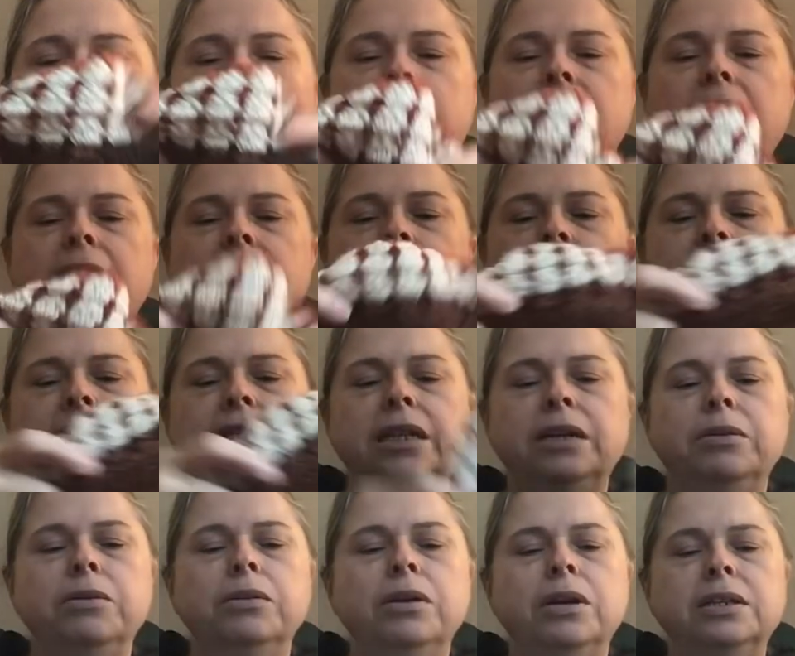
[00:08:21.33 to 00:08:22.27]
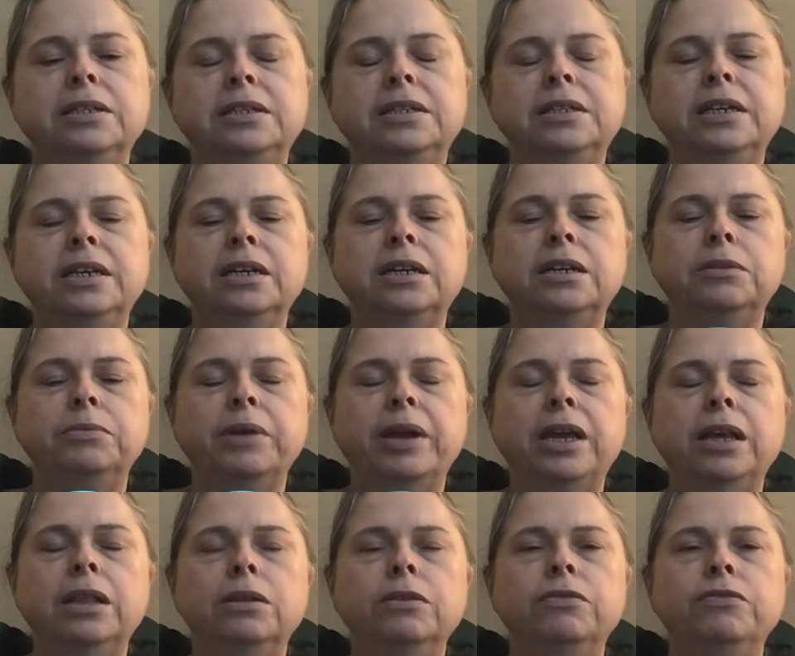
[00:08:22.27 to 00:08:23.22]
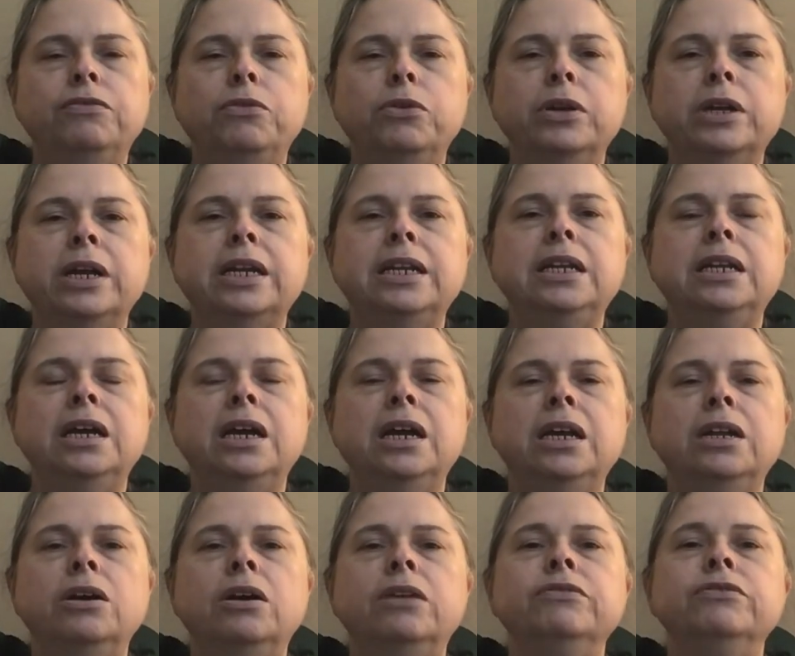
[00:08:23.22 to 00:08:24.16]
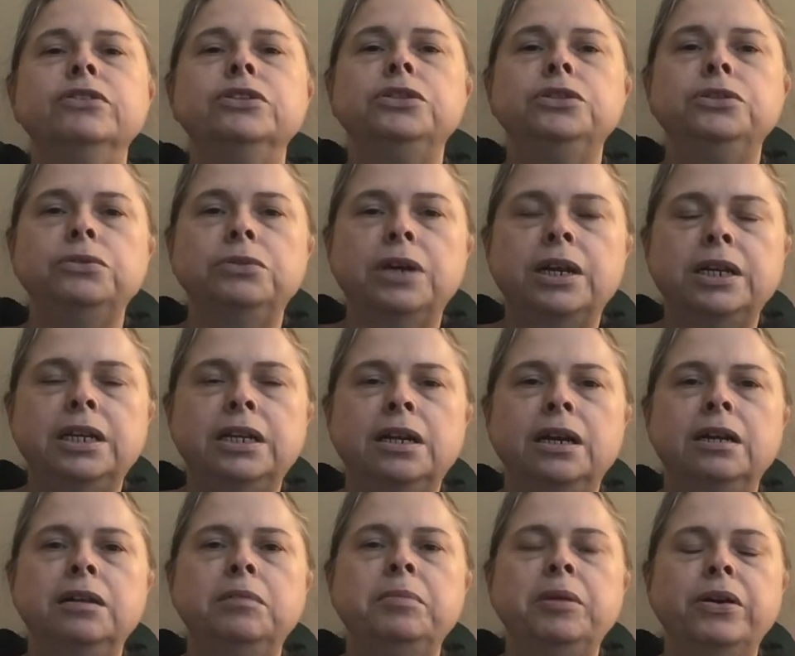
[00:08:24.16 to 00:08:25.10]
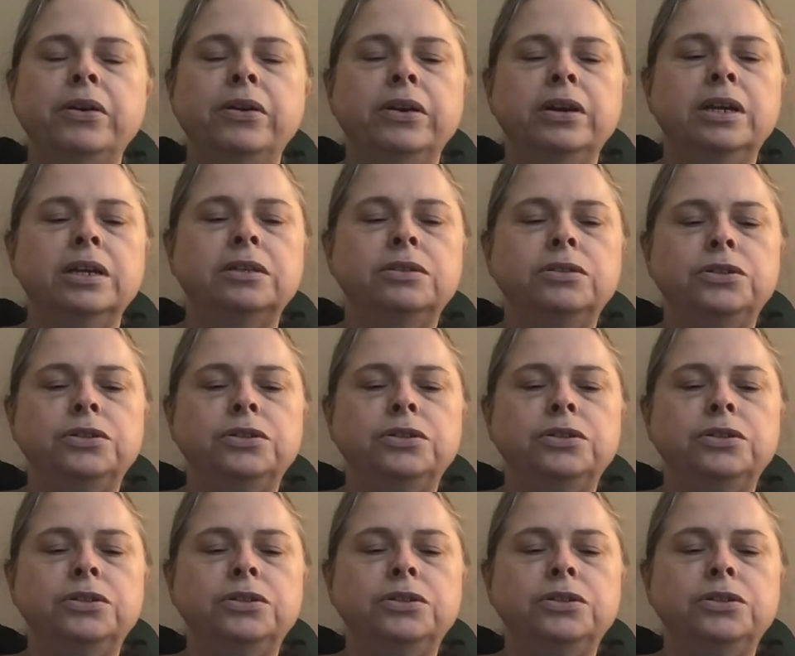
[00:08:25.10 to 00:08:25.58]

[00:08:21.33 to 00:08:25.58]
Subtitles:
And they were on sale, regular $4.99 on for $2.99 American.